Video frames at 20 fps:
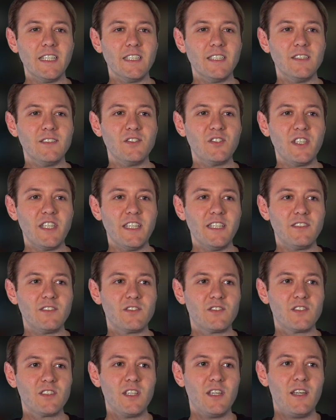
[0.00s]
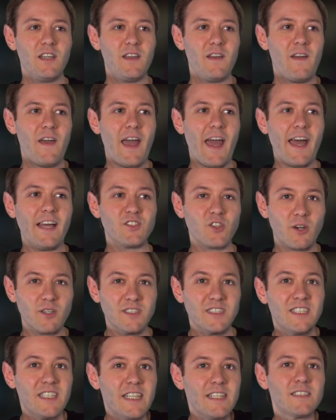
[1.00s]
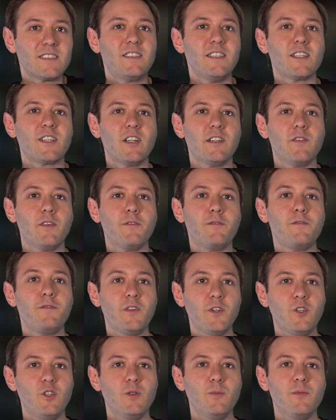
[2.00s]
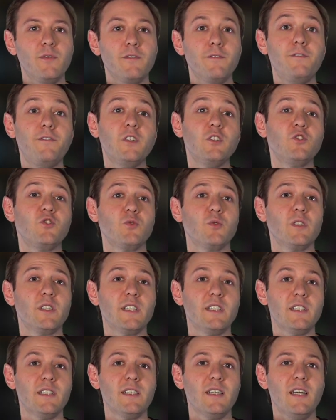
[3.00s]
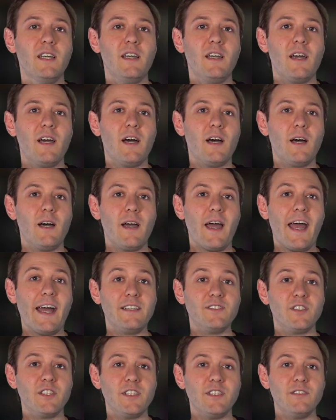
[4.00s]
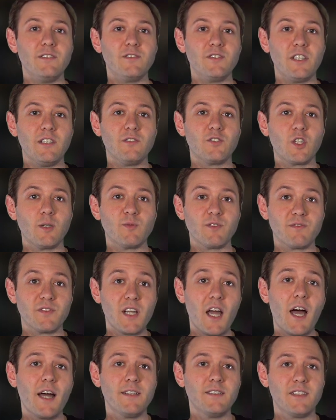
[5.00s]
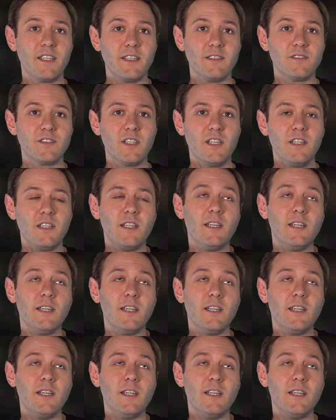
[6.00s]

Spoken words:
is it's as artistic of a film visually as it is in terms of content.